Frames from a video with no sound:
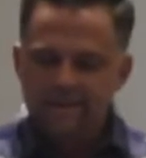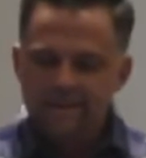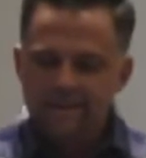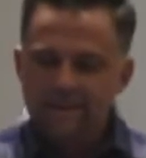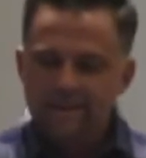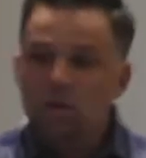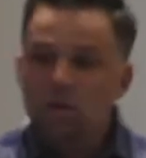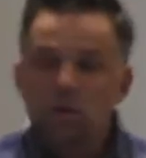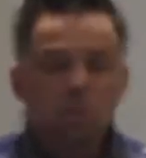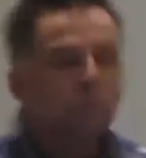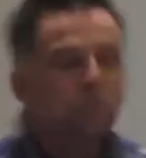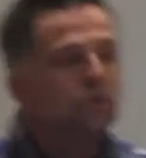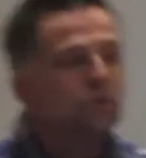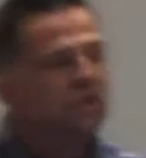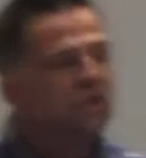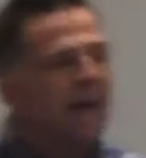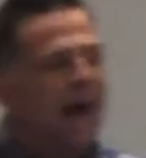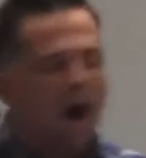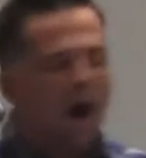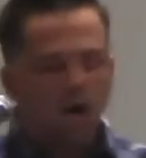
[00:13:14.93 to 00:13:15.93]
You
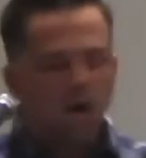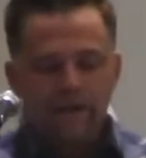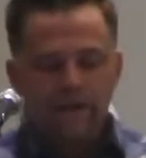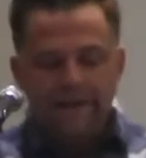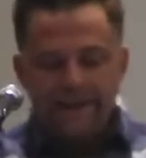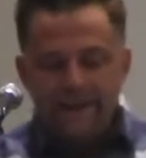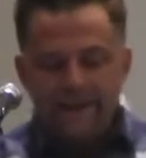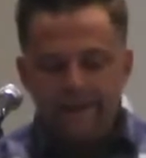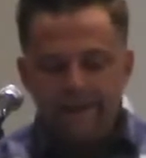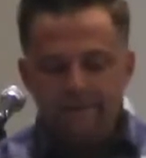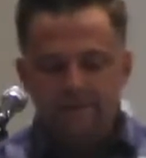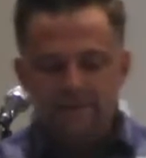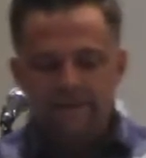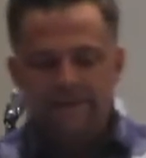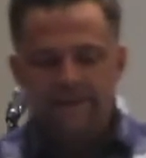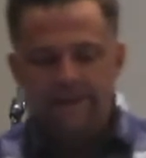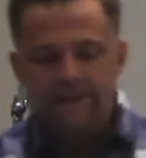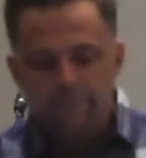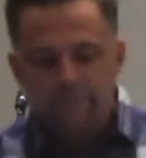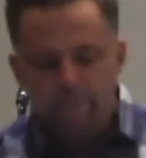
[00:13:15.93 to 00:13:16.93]
shall give to
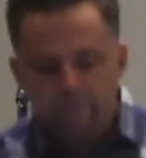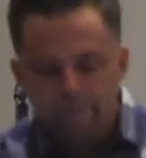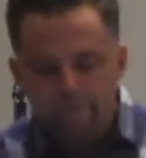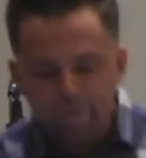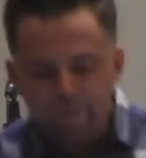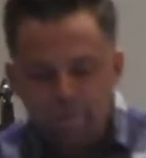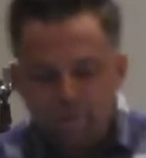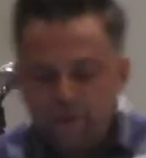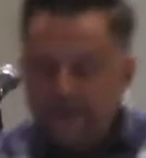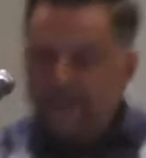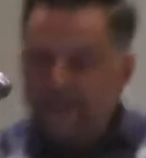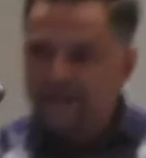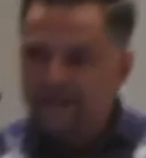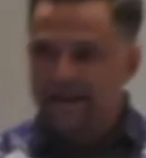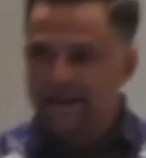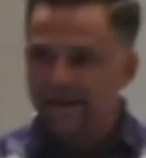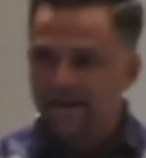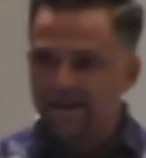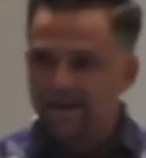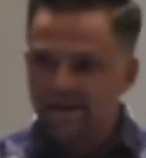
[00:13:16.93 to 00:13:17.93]
him
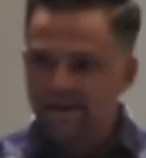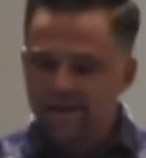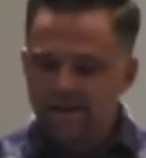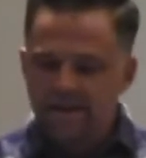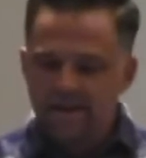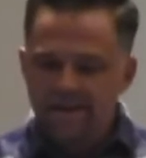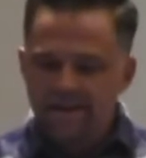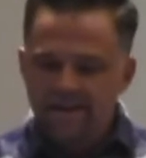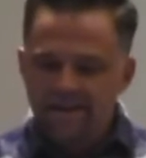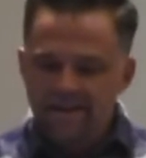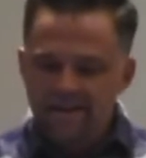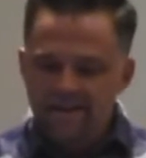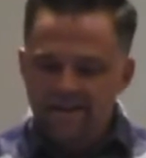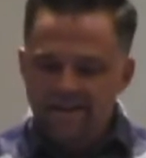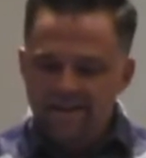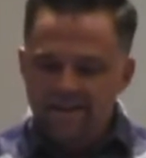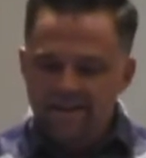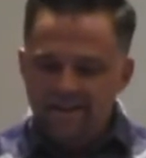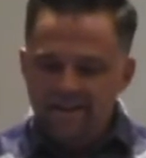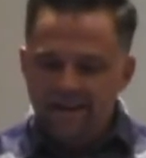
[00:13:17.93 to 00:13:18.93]
freely,
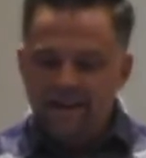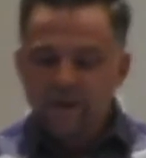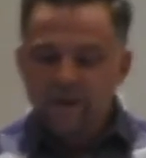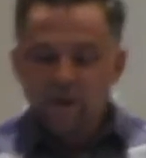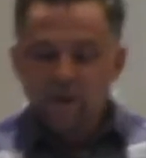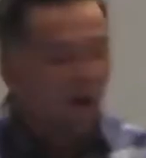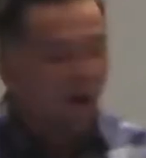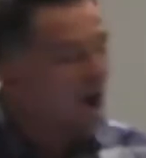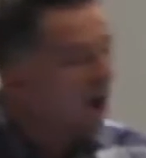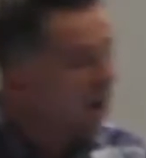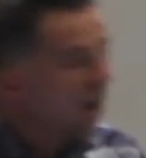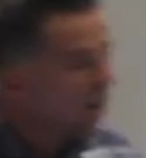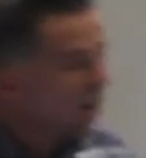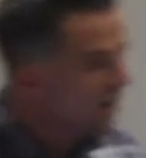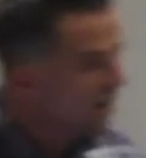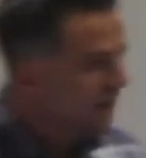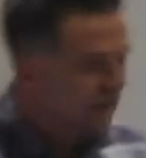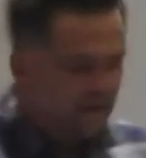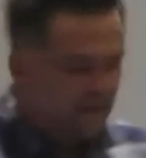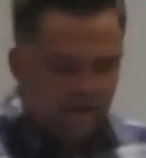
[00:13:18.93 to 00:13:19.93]
and your heart
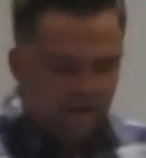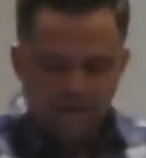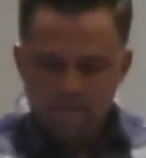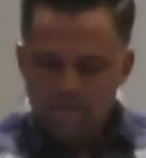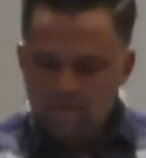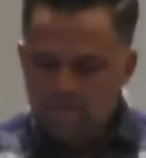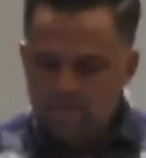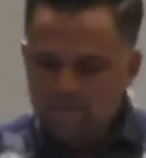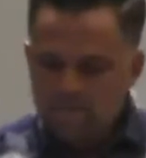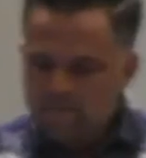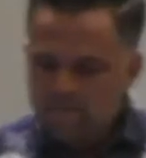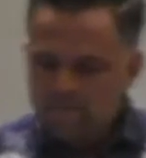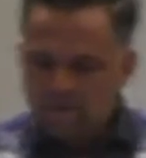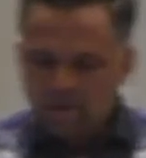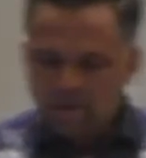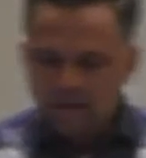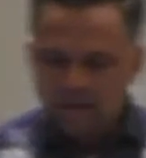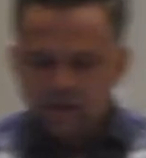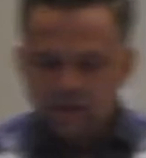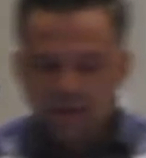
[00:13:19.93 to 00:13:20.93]

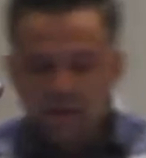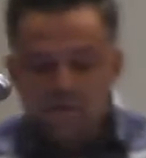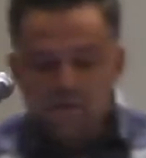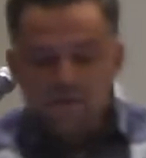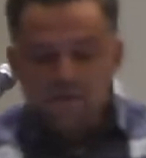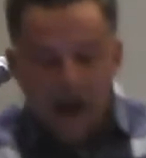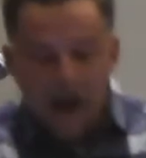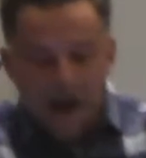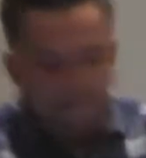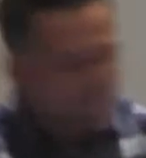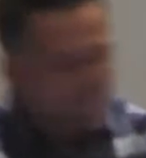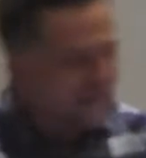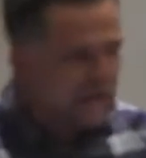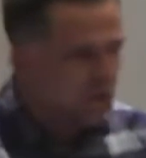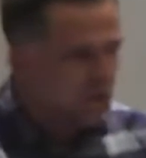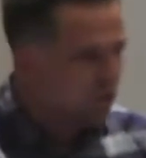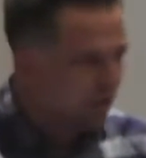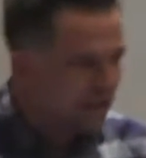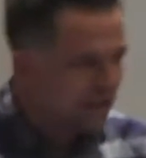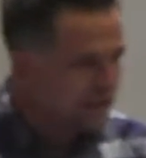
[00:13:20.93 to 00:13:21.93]
shall not be
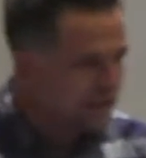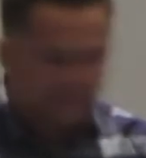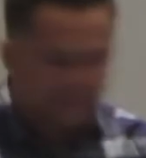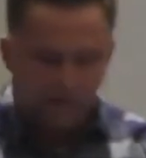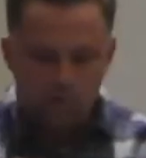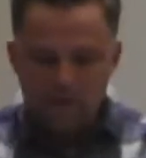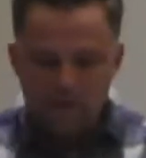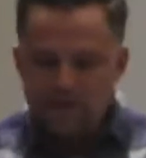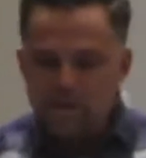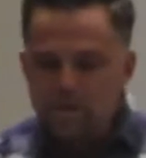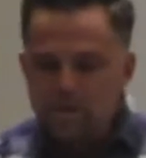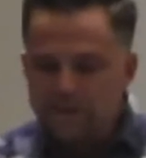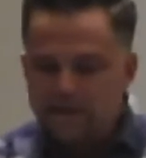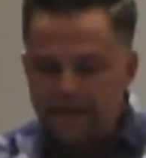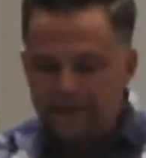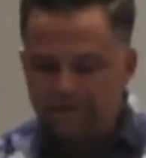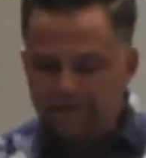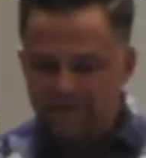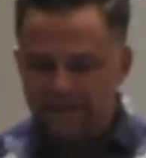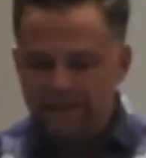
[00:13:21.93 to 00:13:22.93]
grudging when you
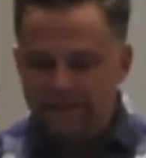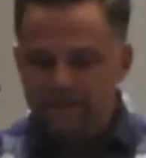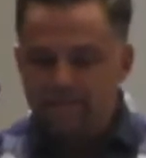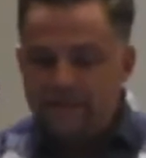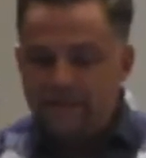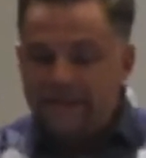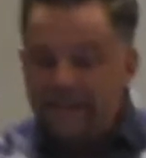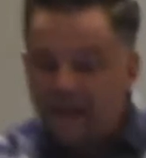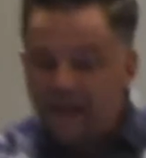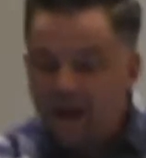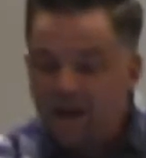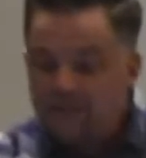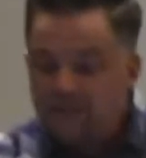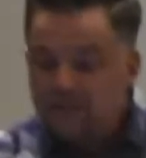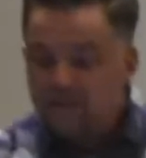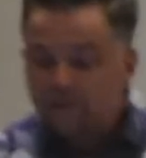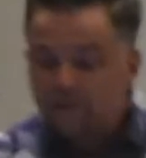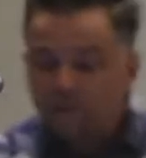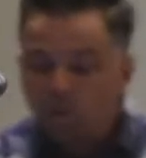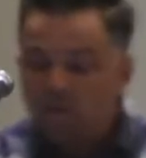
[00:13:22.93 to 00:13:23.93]
give to him,
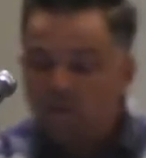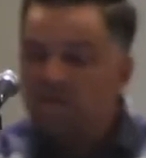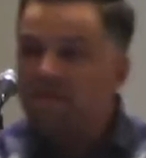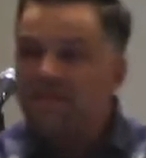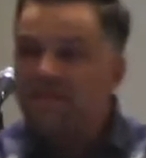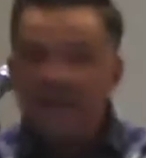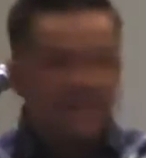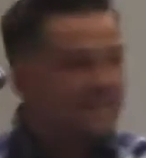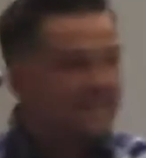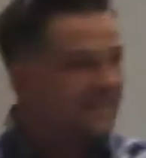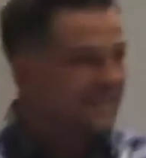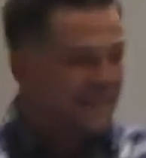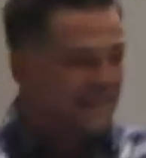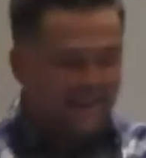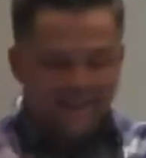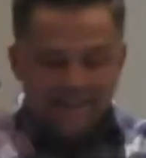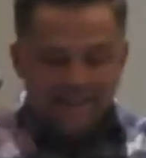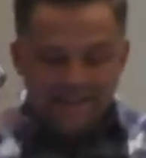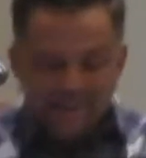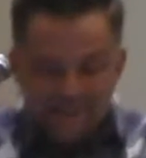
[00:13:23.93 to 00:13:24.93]
because for this
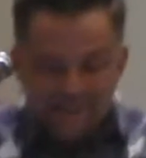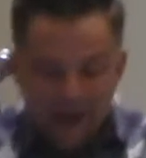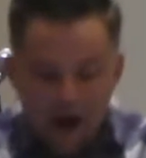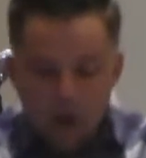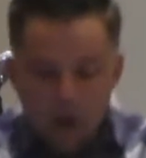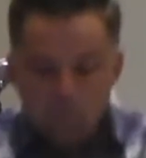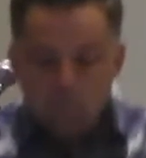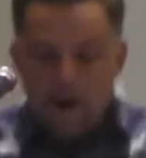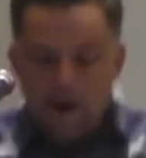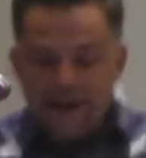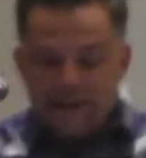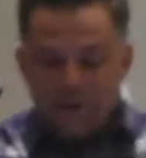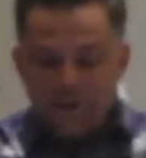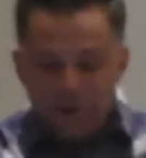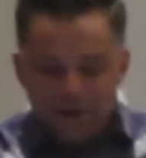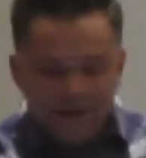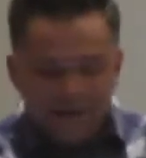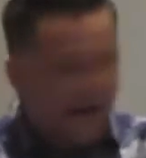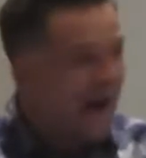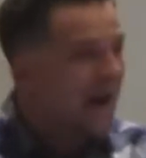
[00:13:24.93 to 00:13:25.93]
Yahweh your
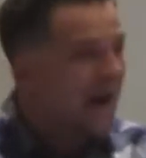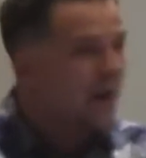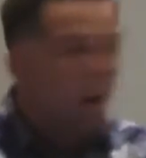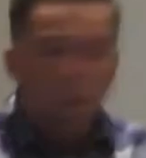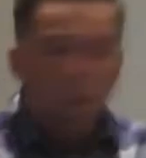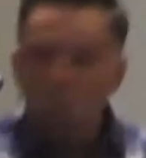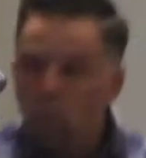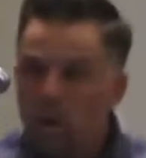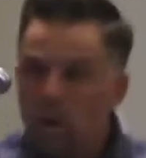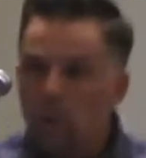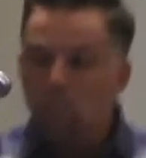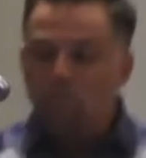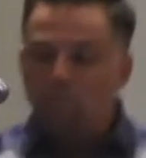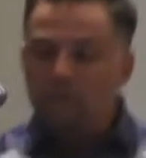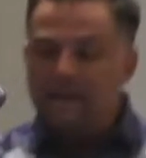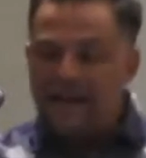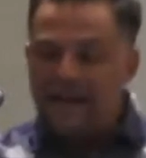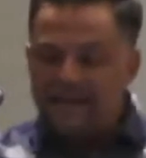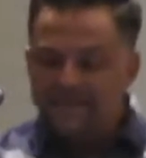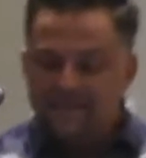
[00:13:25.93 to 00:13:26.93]
God will
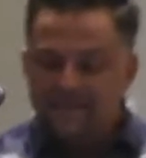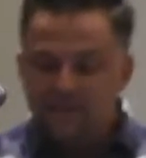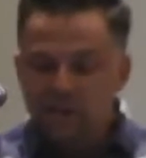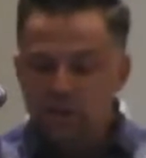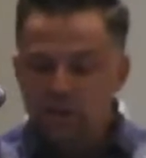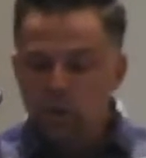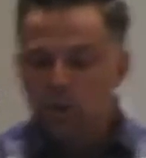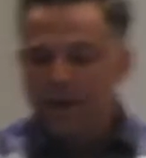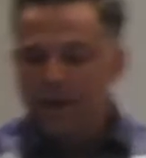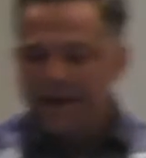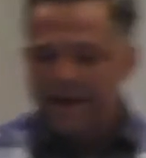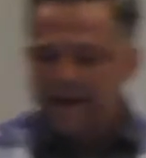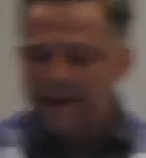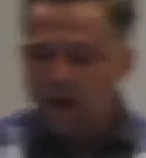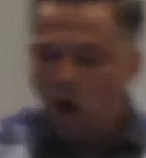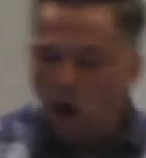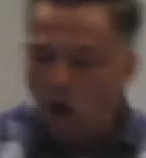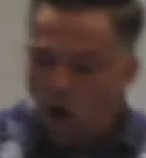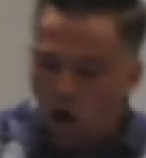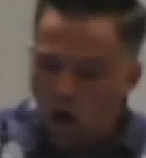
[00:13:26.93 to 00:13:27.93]
bless you in
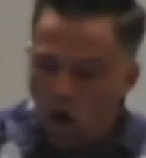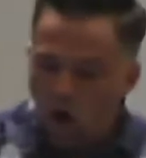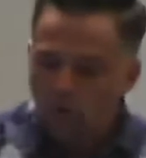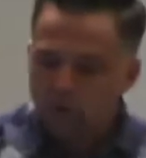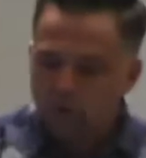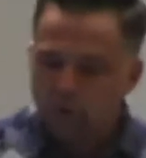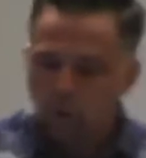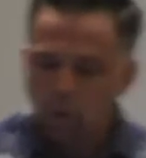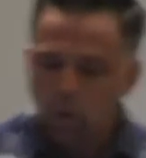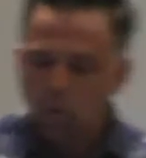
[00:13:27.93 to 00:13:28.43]
all your